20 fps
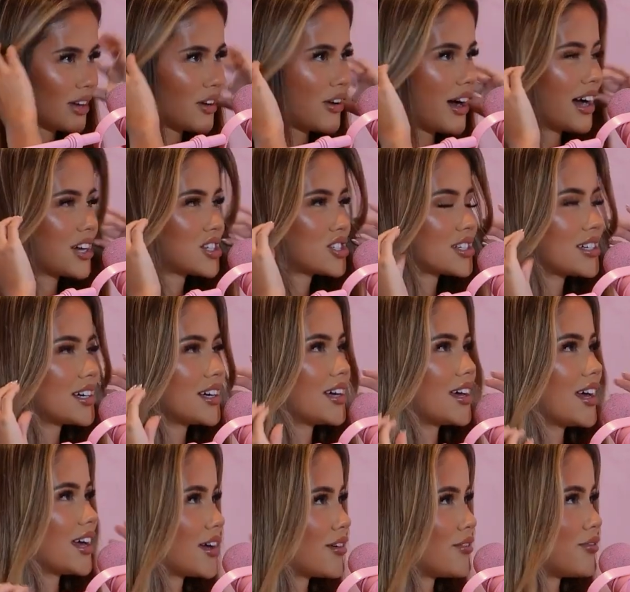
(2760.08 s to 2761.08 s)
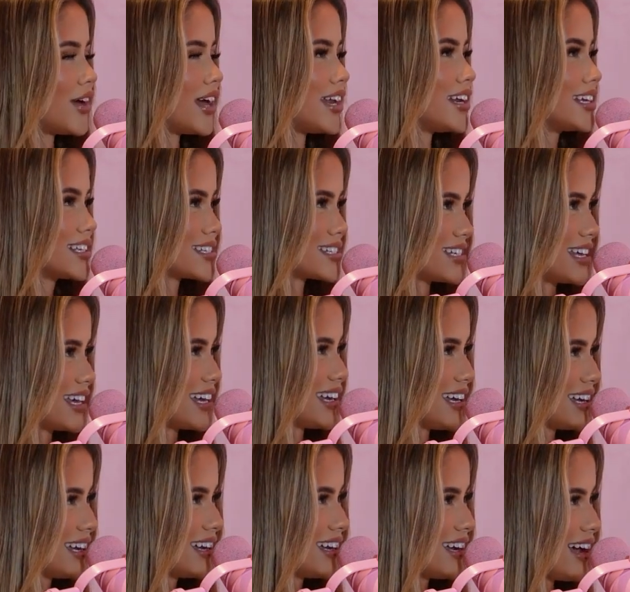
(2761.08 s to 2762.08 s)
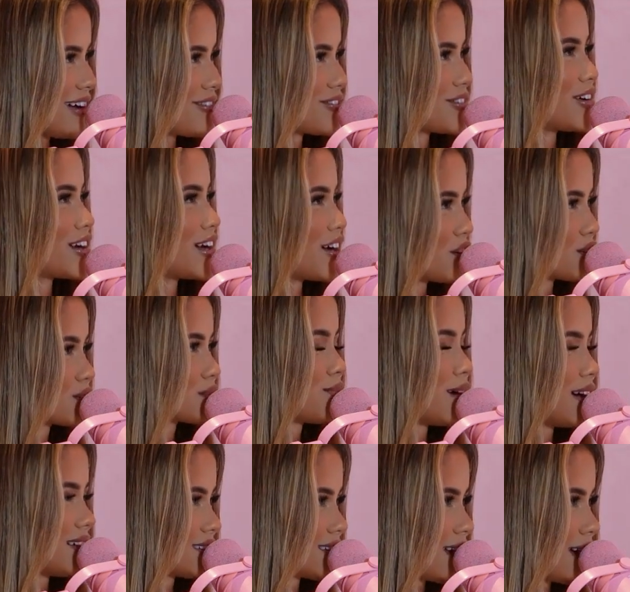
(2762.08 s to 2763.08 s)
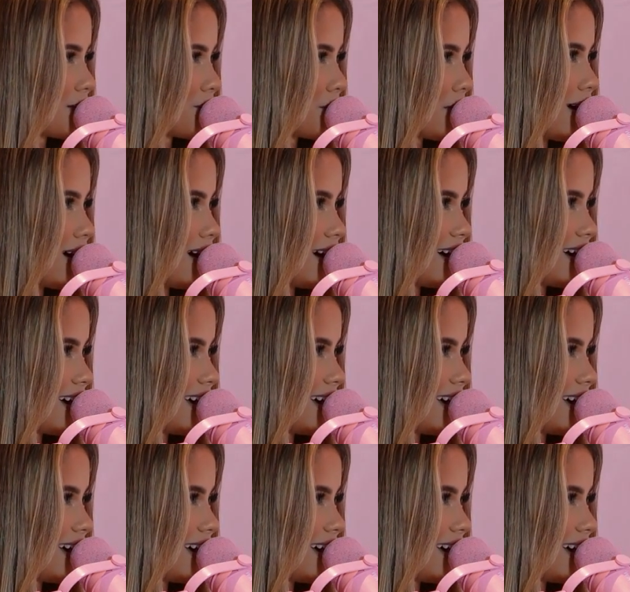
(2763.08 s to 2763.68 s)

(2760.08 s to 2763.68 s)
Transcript: you're actually inconveniencing everyone else by saying bye.